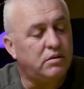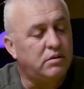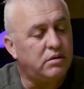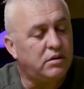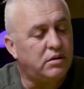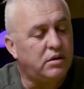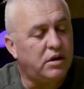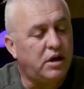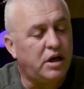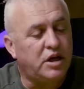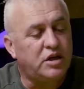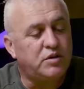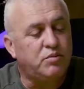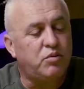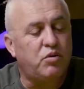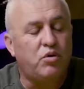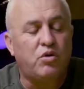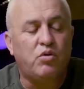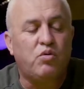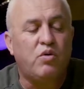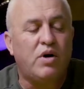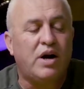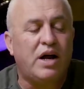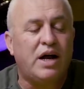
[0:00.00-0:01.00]

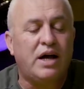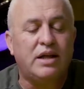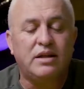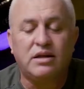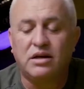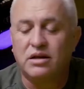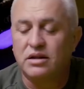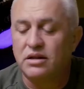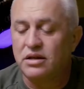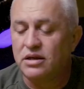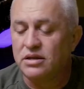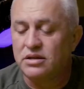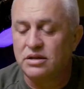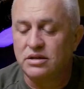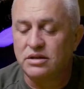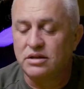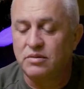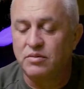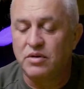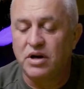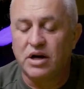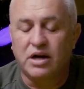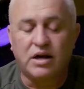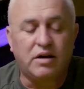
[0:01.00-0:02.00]
Explore 100, it's a
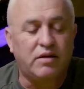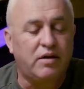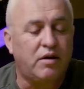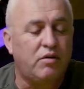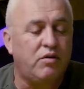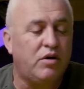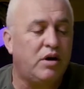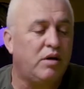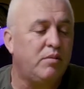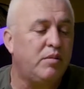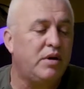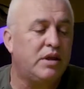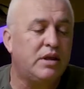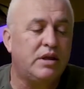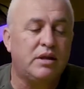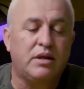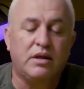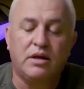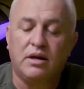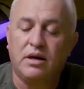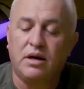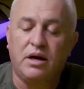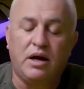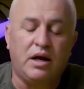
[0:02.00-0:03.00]
similar category, but
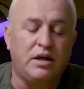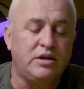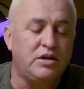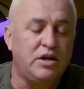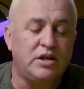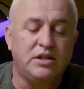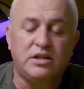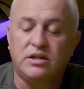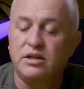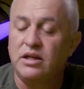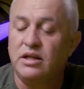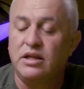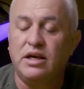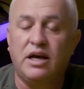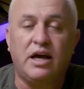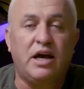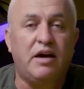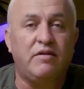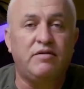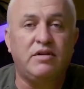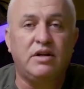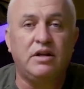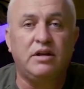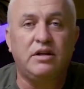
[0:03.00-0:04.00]
I just didn't
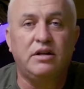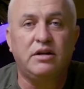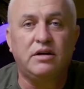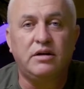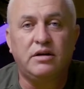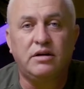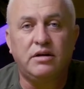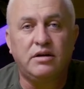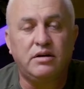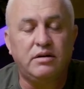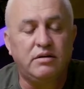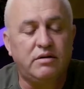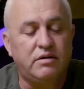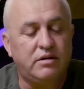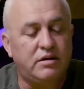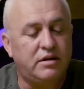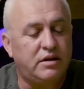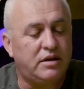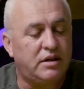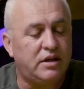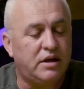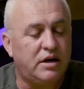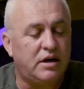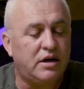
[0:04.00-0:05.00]
have
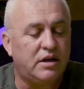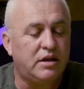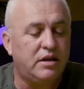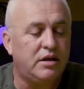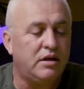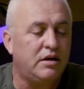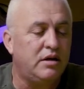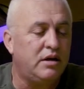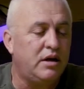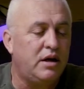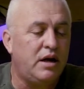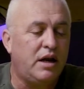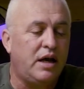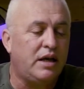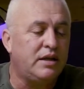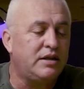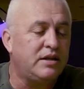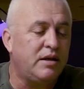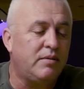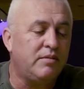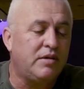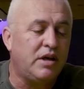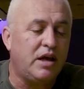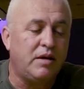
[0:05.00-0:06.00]
the third light
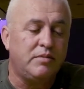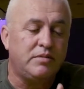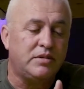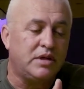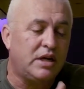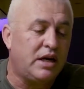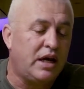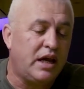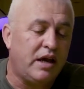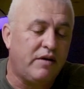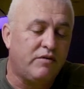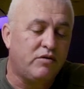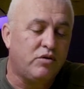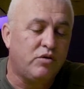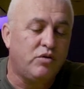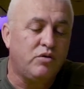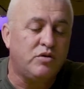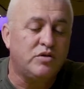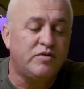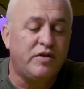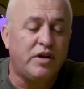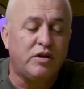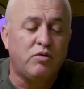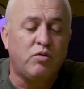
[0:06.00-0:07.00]
sometimes, and I have to
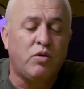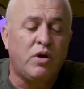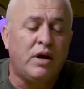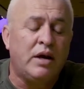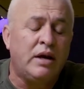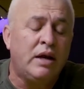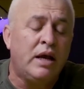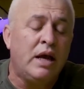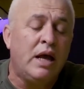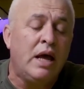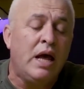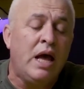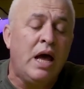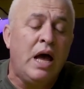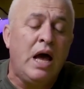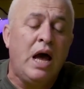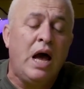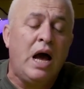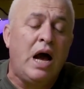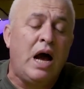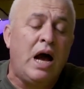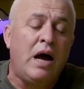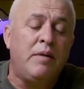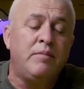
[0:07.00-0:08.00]
use that one.
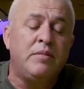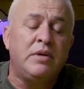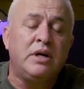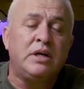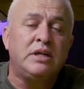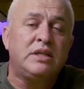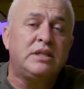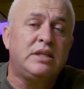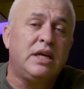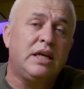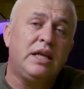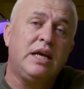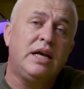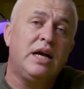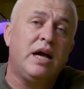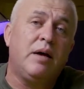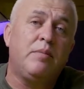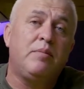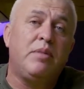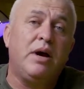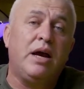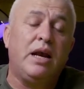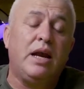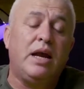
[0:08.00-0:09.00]
I'm setting
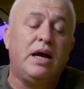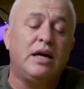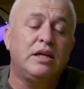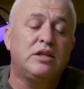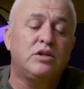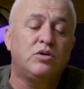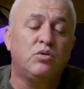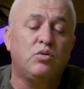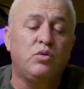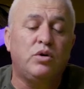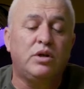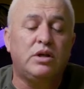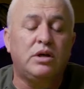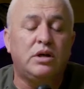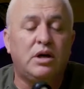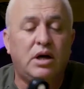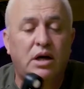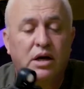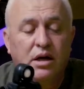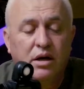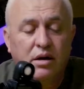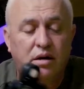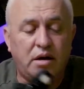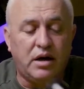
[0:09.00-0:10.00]
up my lights with
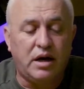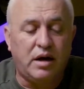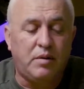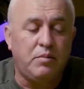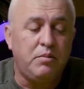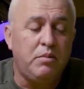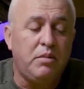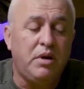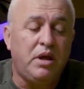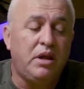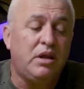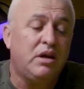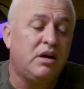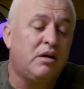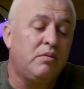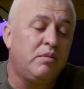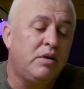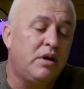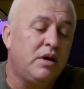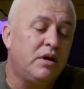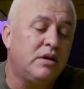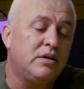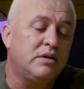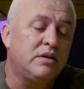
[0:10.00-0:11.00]
a meter
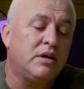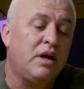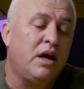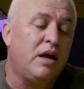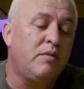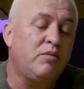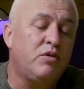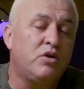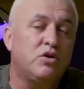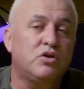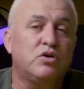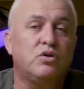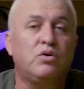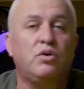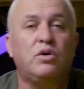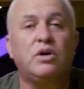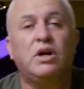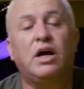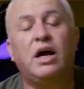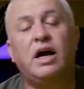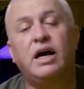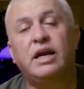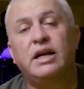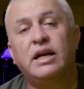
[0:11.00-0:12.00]
because I'm old
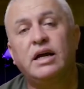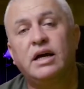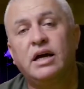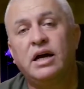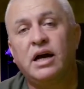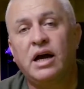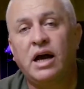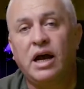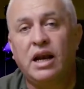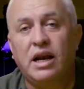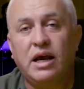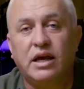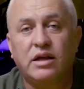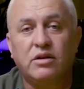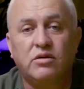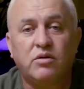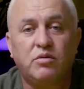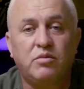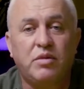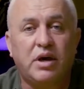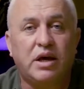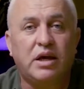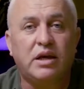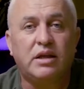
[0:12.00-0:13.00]
school, and I like to
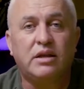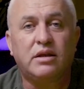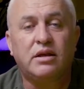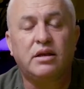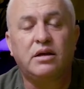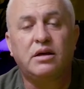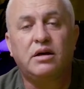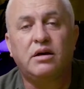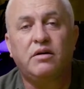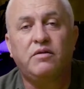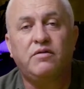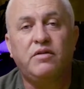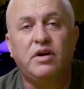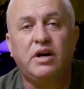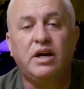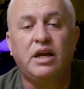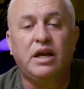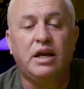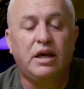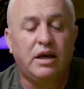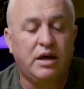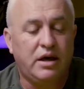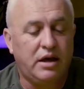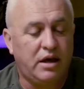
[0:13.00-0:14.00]
make it
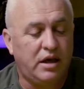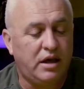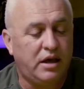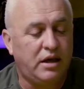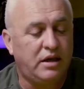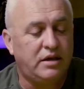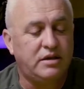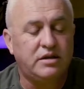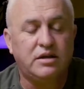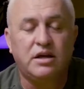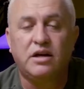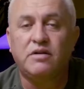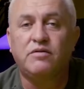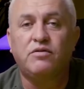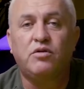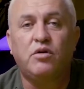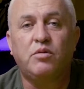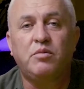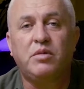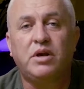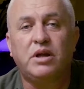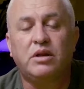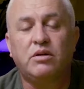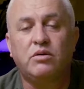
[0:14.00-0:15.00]
very easier for
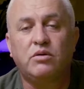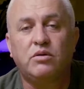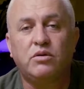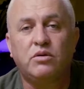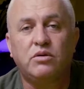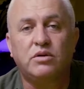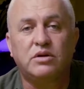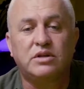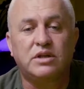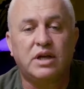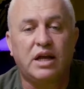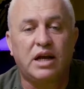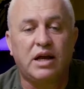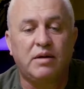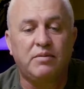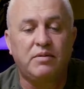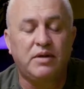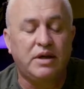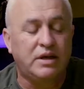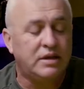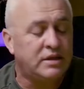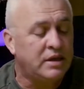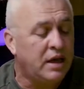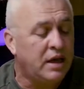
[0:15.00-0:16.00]
me to set up this.